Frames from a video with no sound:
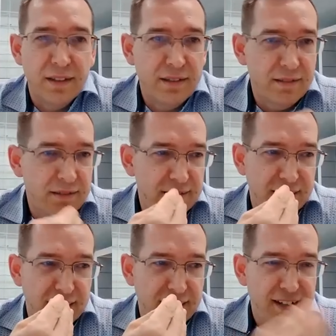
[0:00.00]
to
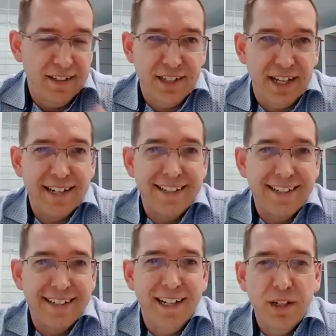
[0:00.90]

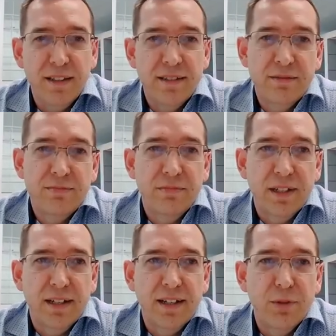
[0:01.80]
understand where this
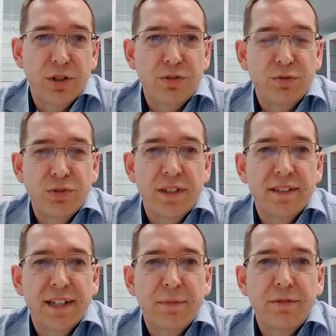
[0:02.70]
emotional
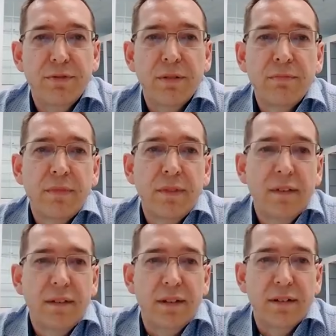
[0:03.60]
trigger is coming from,
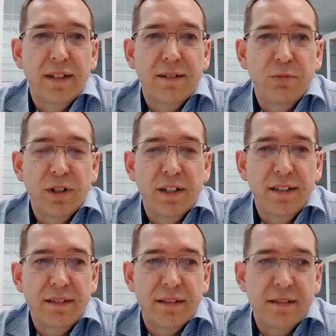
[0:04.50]
and what it
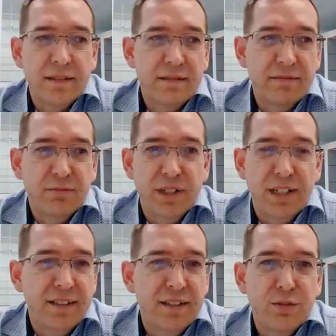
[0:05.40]
is that we
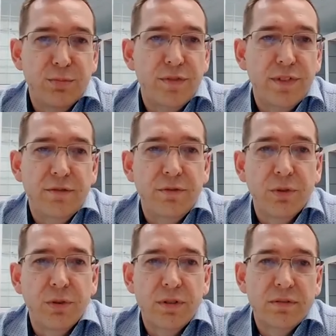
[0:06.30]
need to do moving
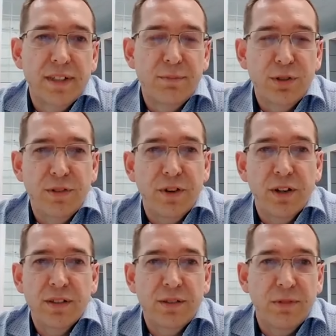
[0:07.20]
forward and move the
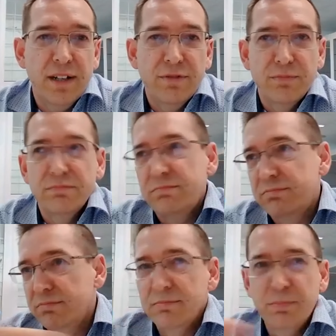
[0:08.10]
focus away from
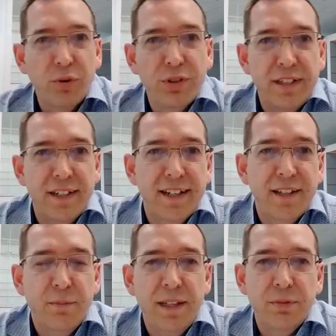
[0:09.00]
pointing at
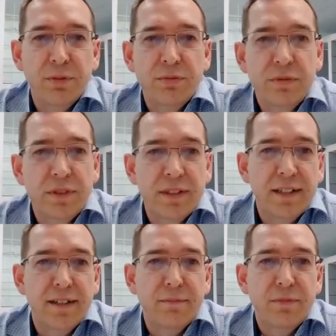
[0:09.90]
other people
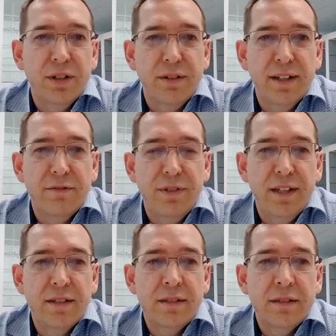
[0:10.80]
around
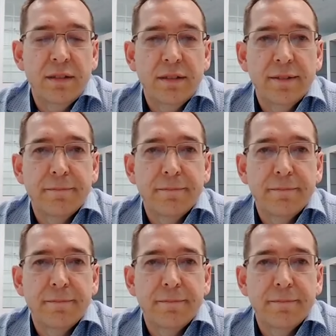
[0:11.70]
fairness.